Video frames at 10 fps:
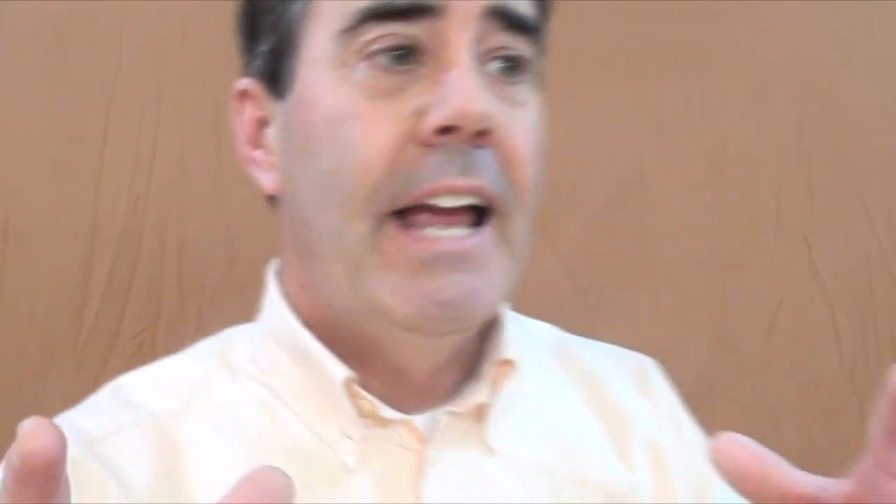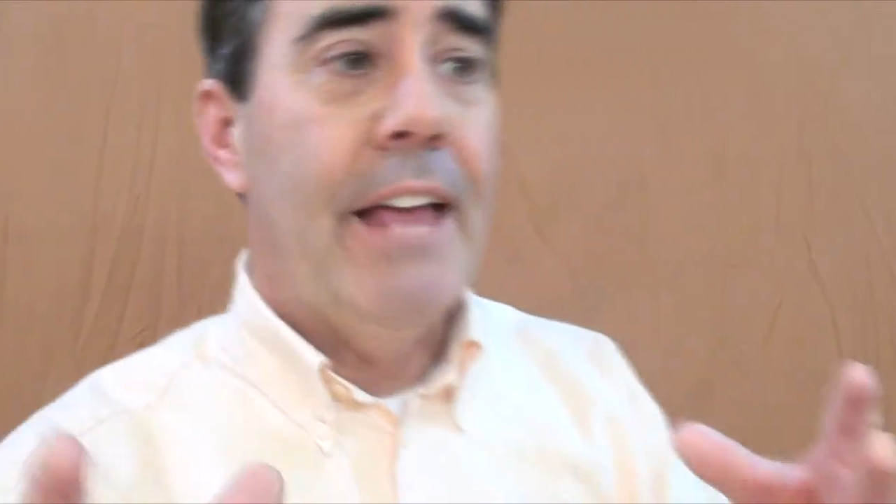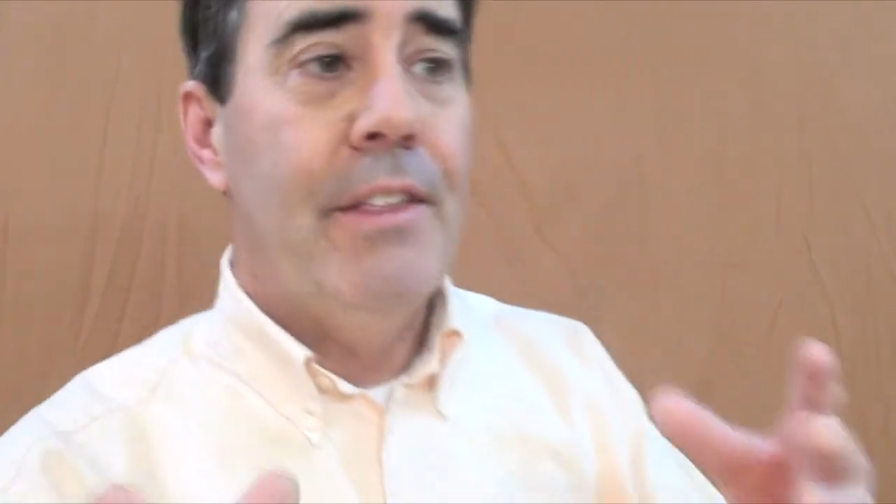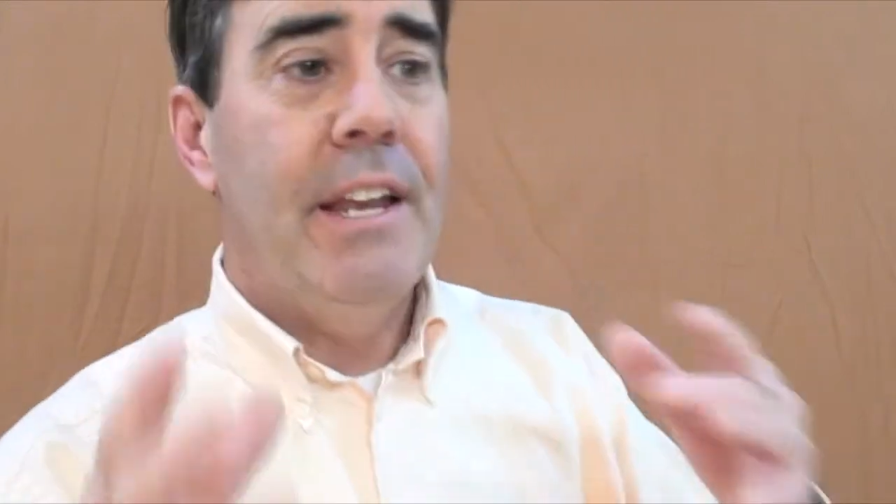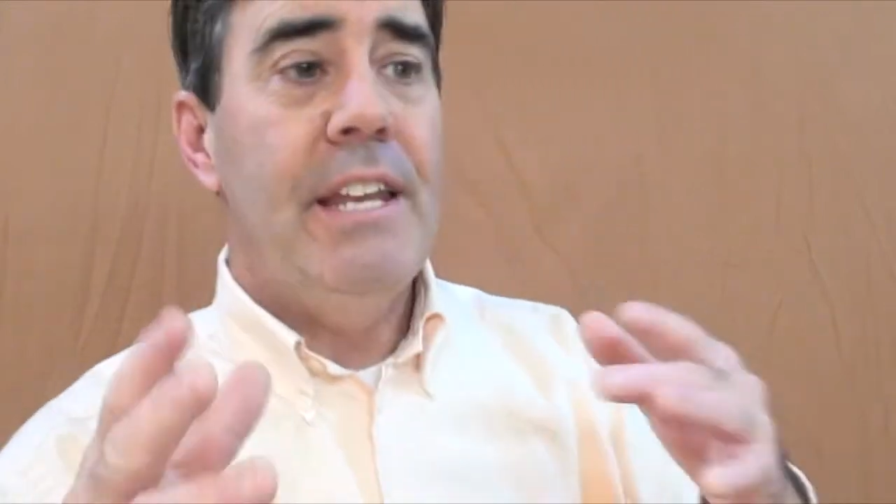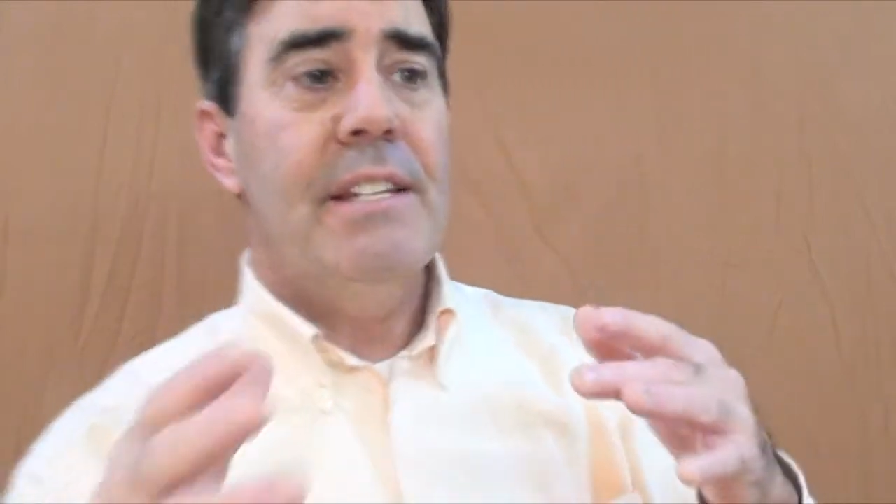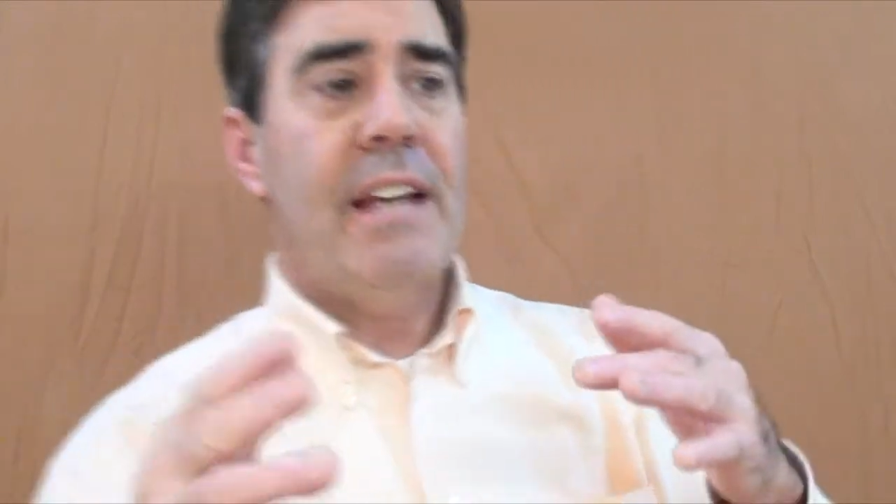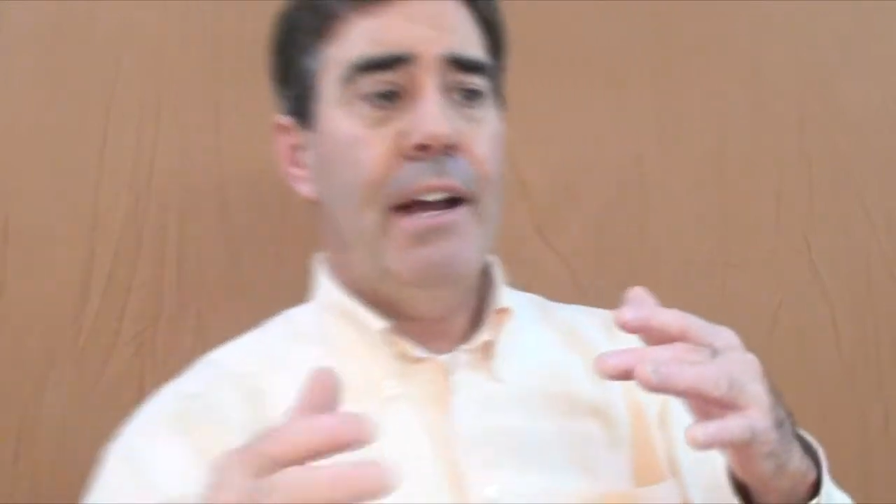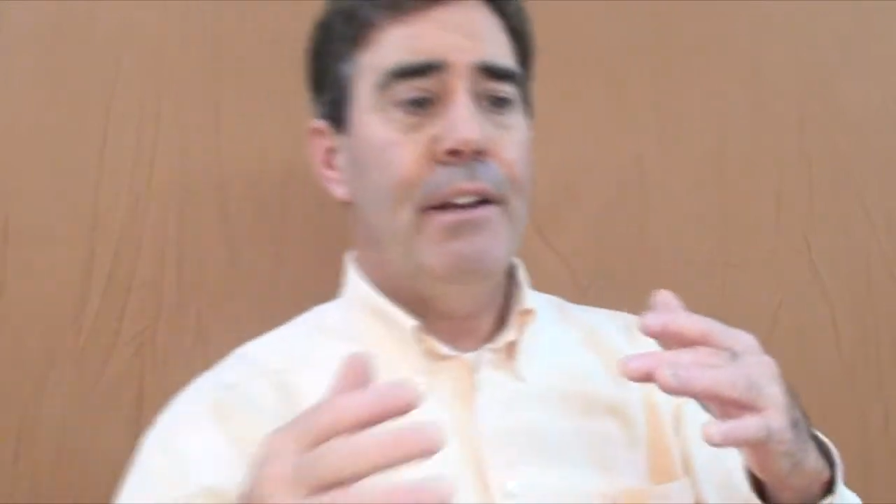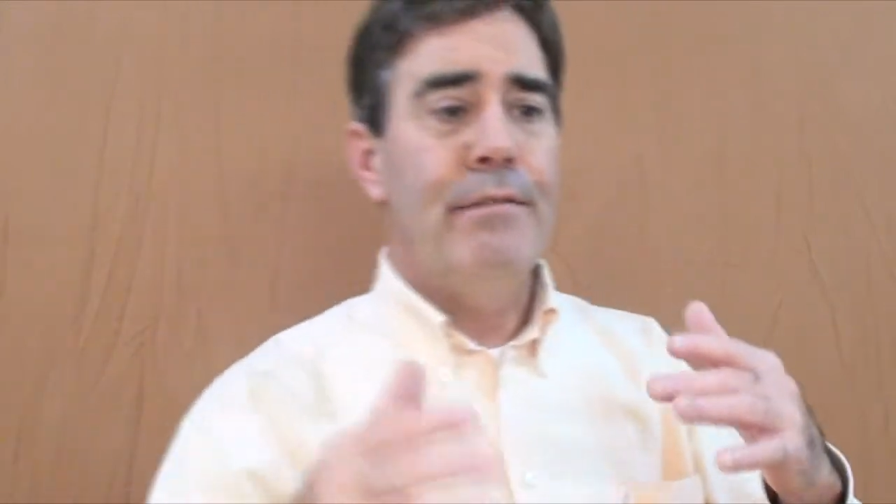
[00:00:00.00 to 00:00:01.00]
and then he's
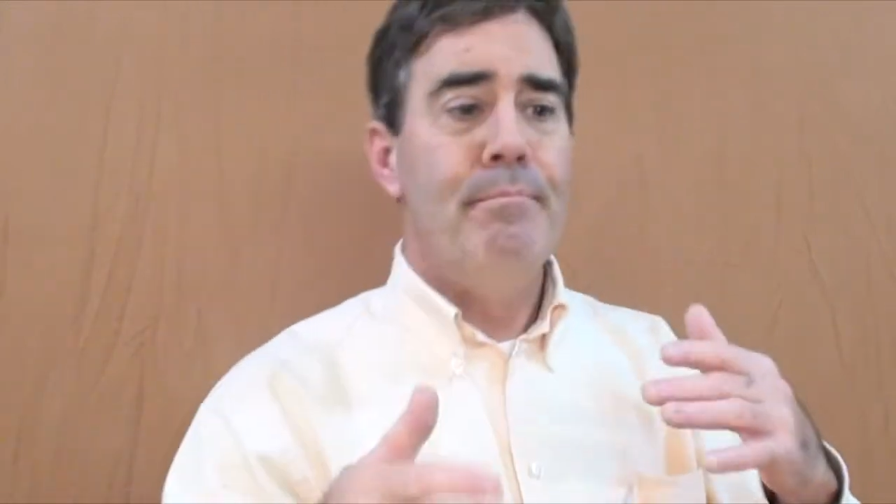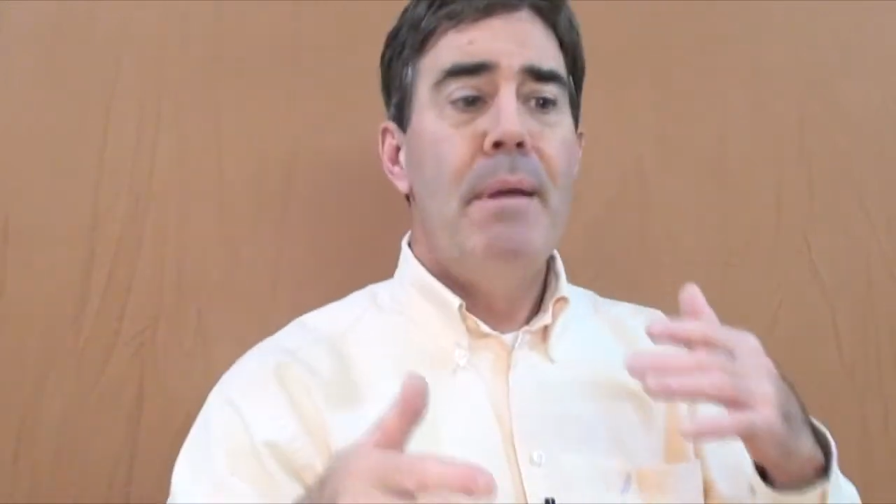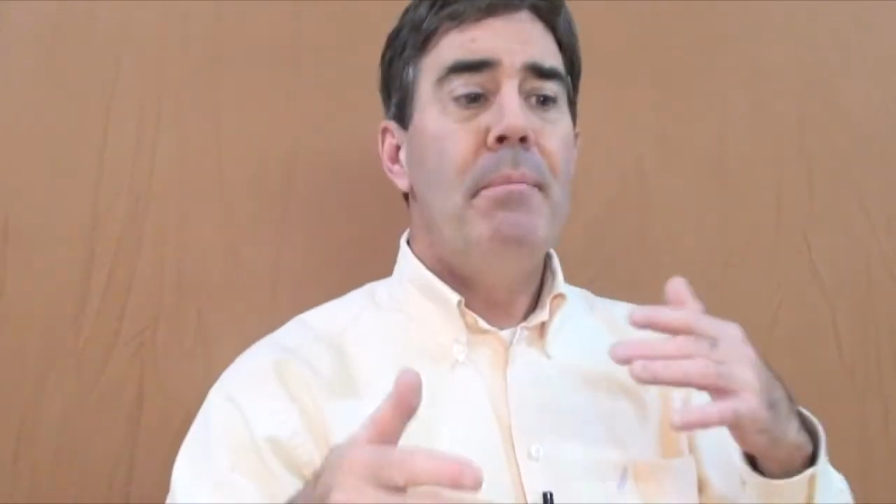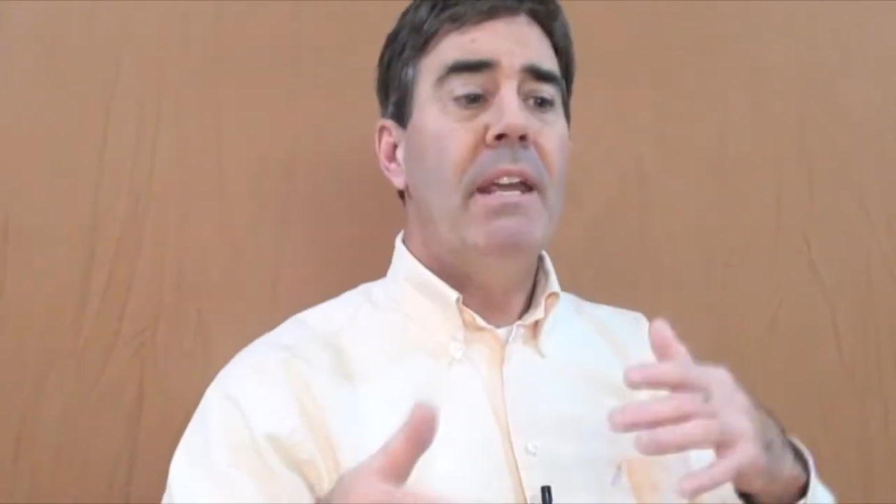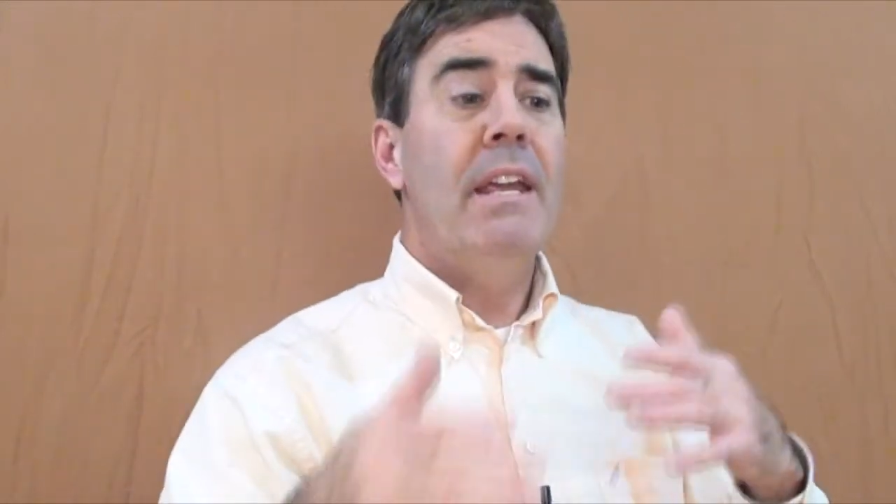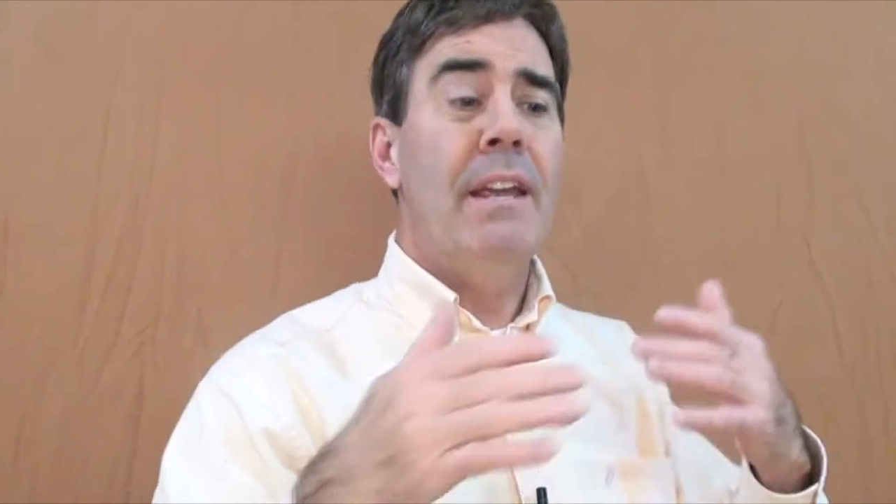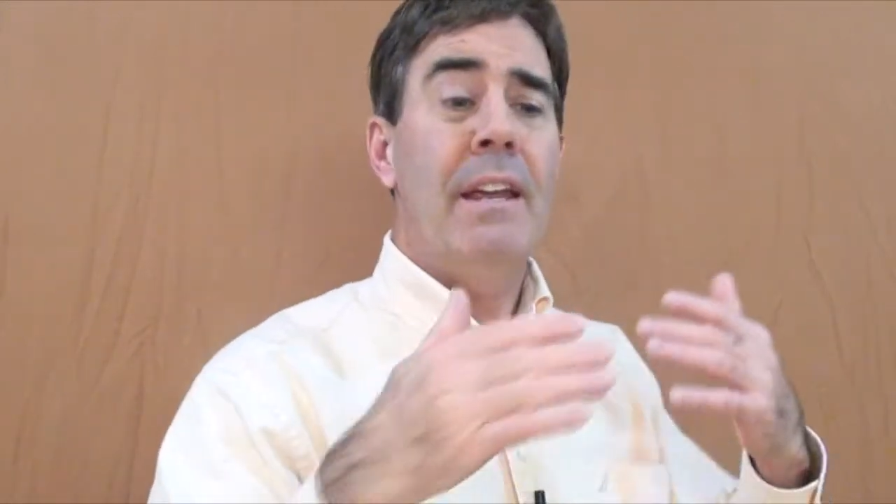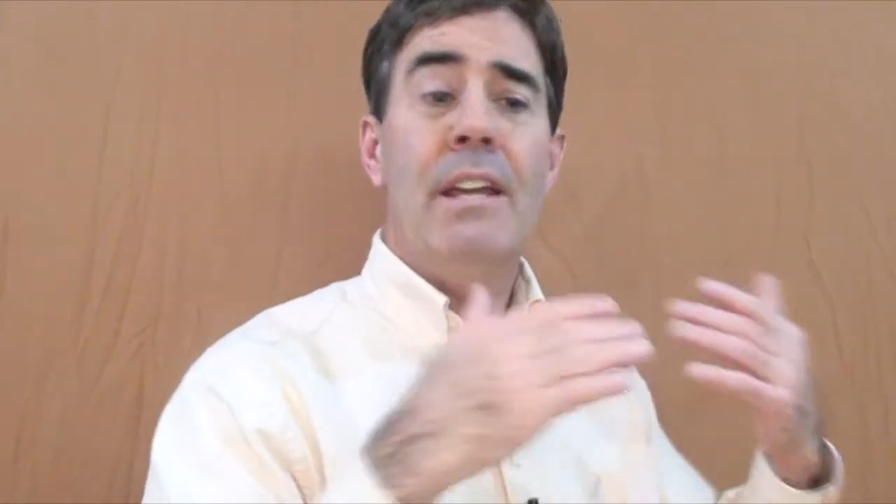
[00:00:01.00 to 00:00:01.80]
kind of mimicking